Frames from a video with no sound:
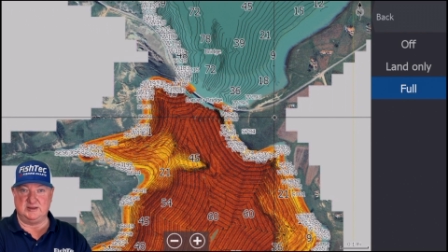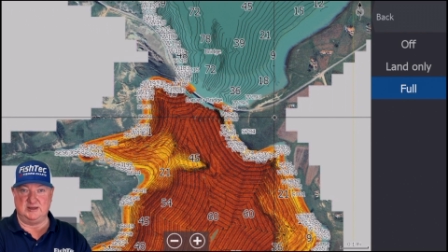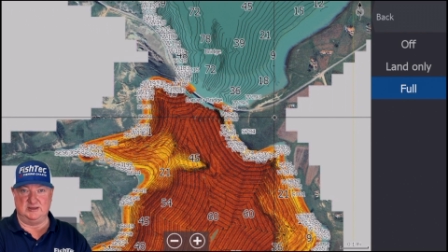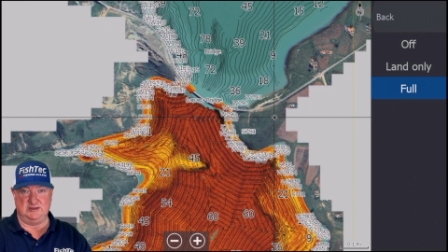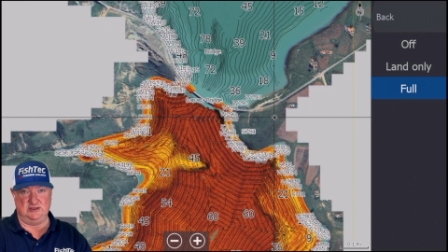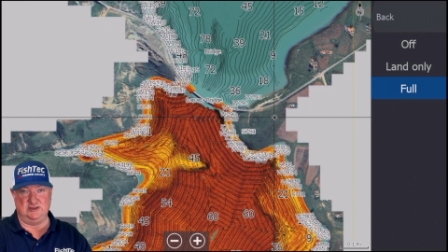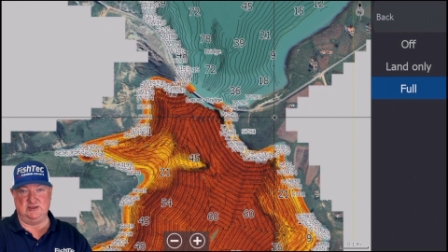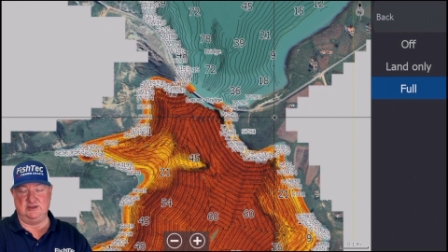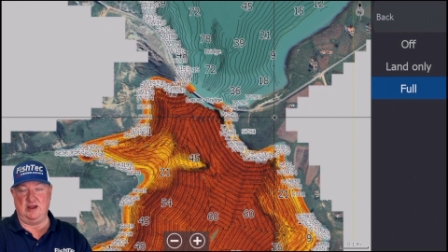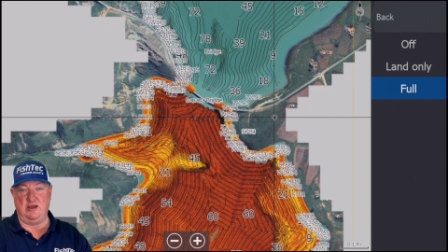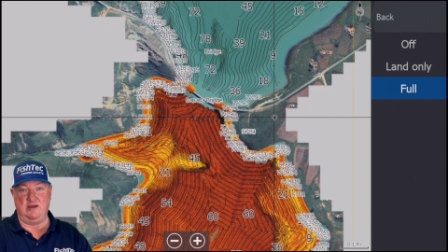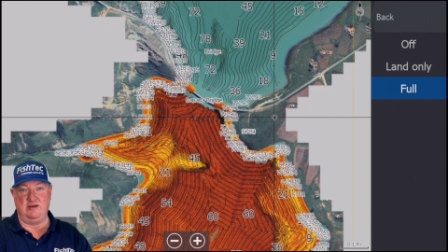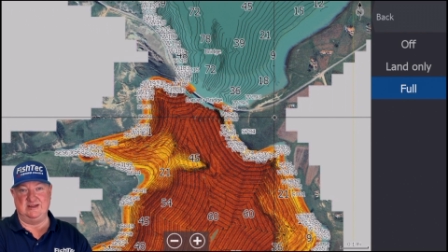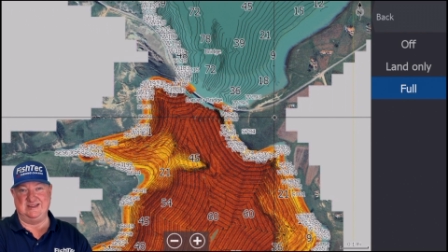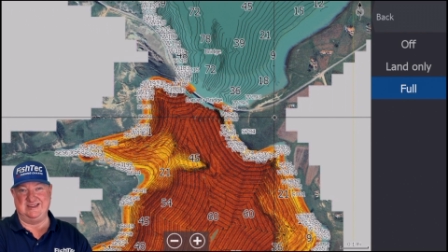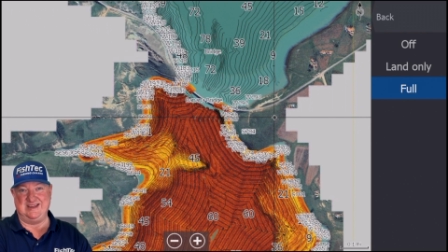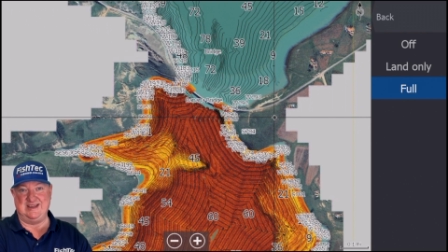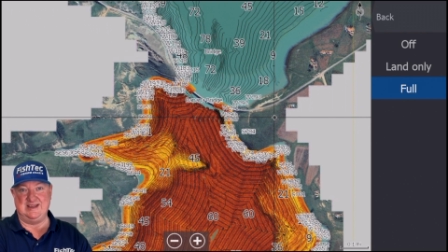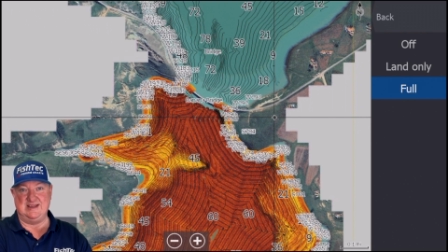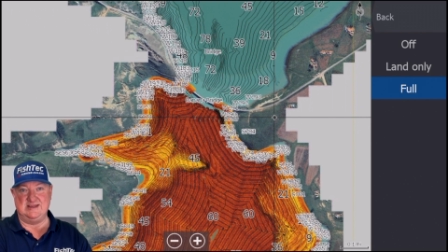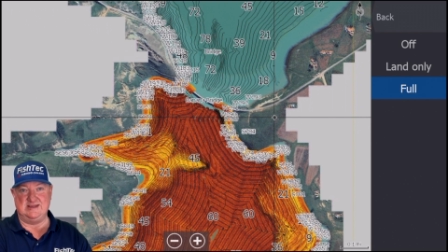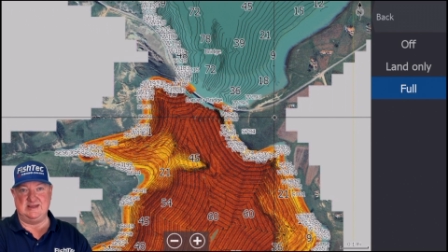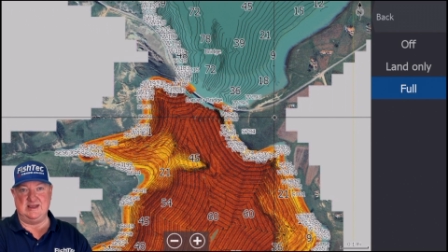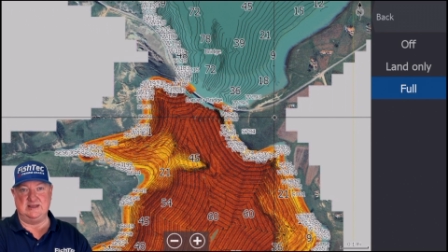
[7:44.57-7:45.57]
I just know it's
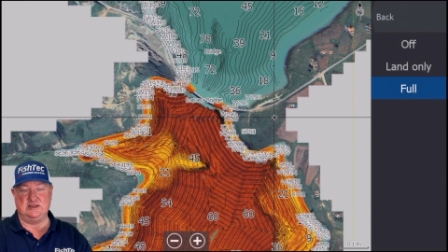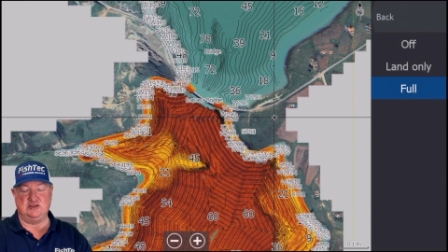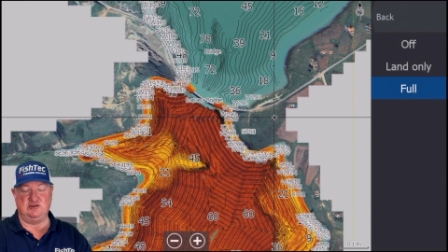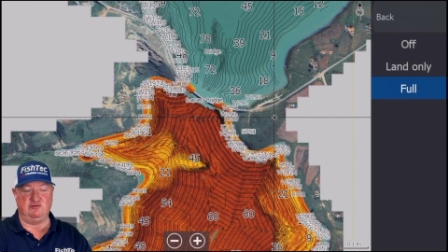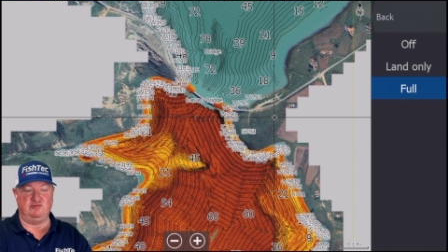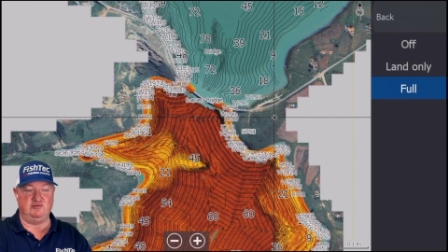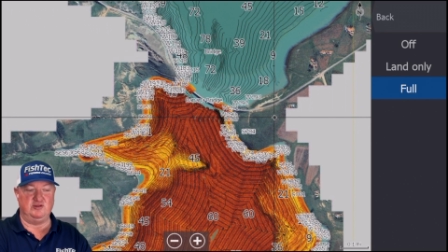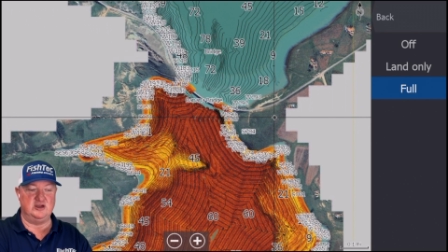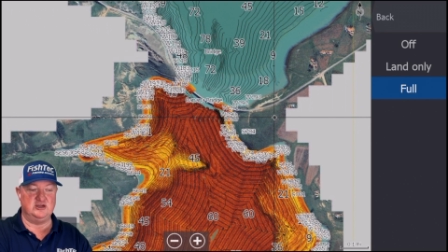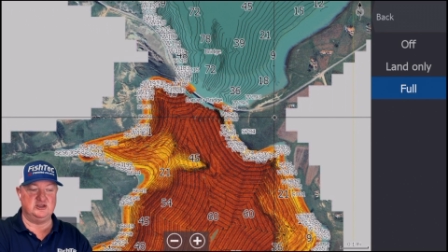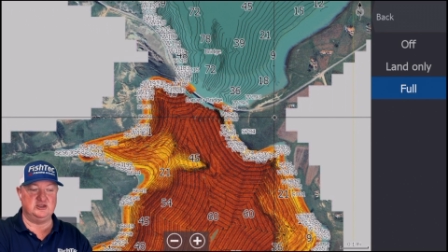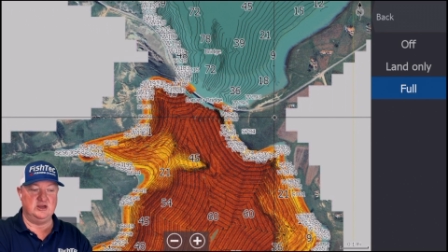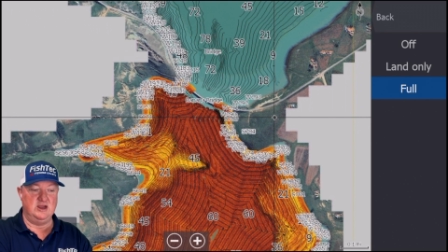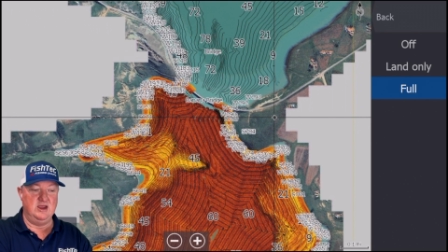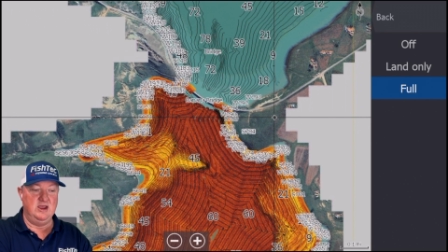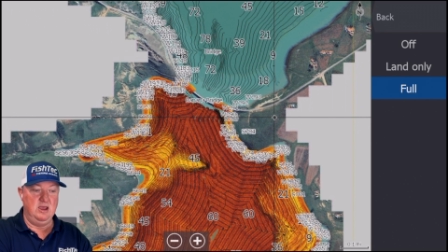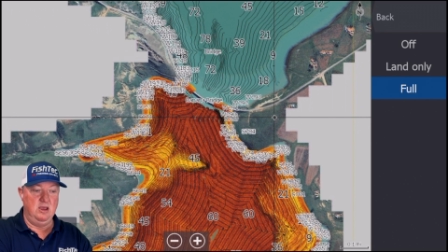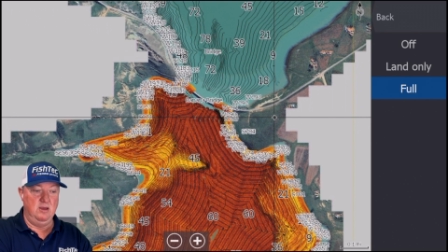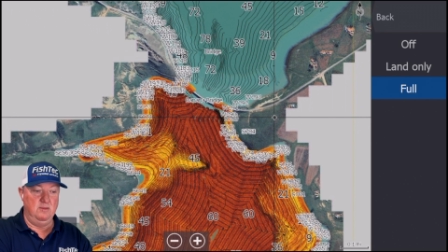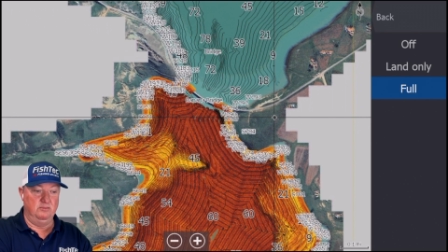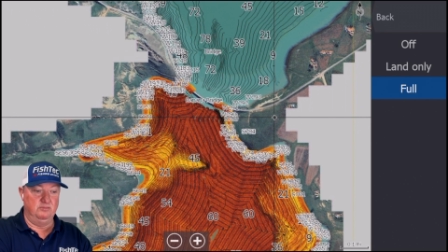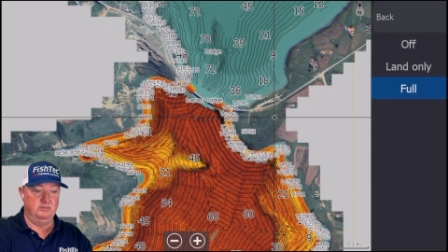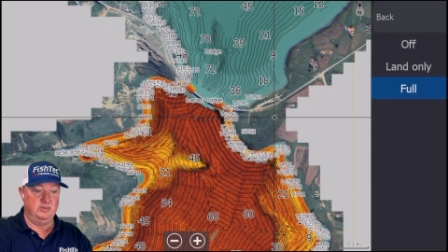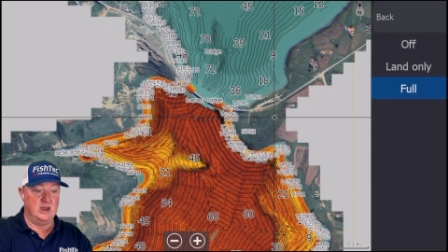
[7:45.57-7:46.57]
easier to fish.
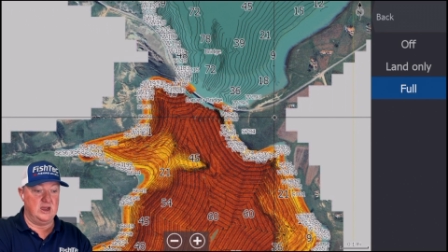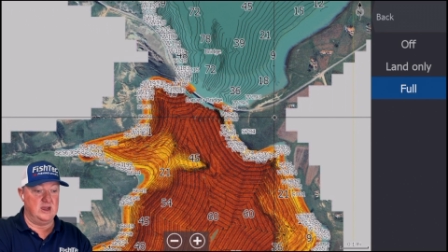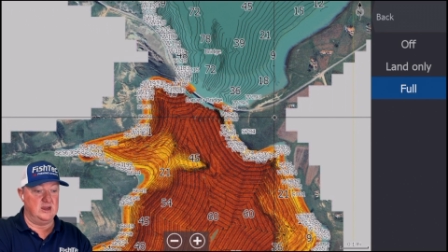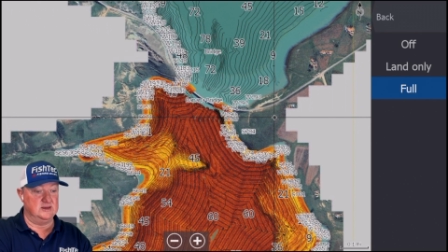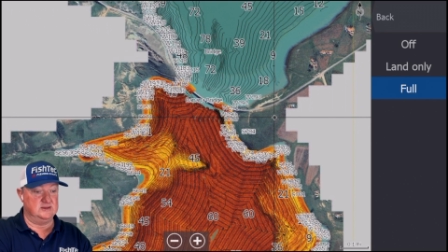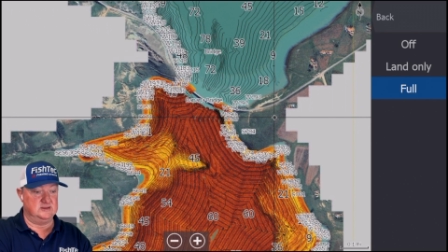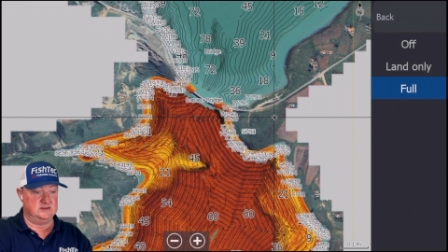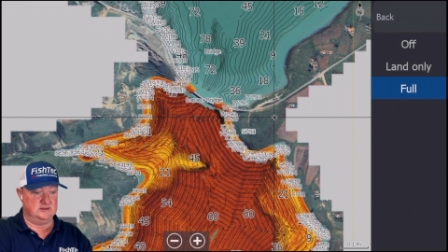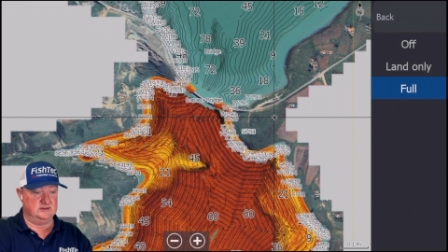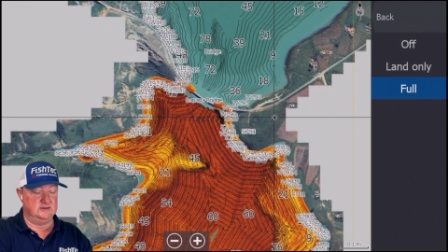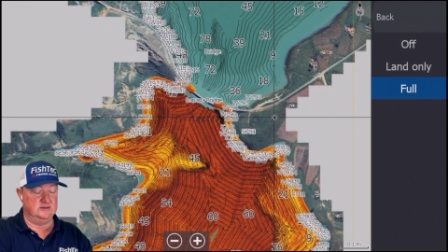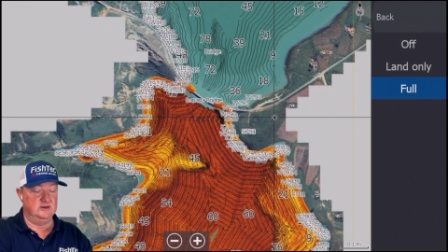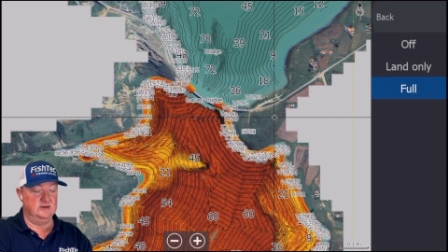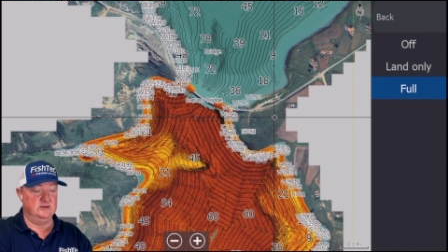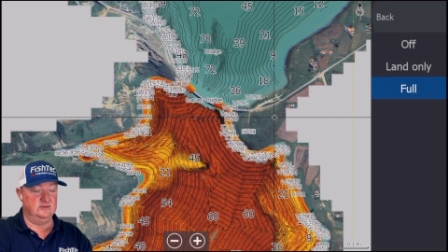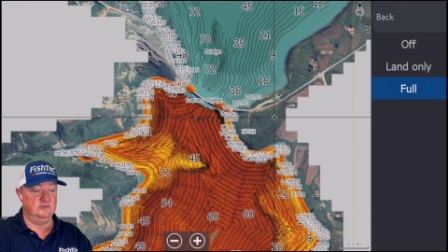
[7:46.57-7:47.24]
But